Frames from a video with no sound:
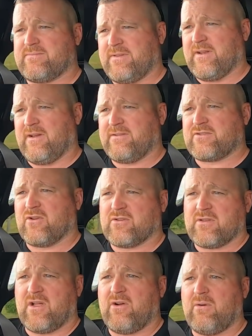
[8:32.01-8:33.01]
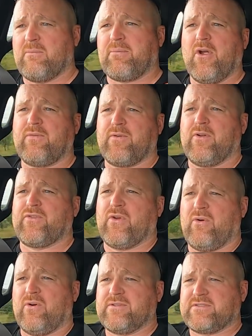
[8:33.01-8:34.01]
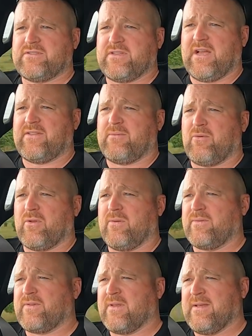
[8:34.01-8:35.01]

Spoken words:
You know, it's got lower profile tyres than the other models.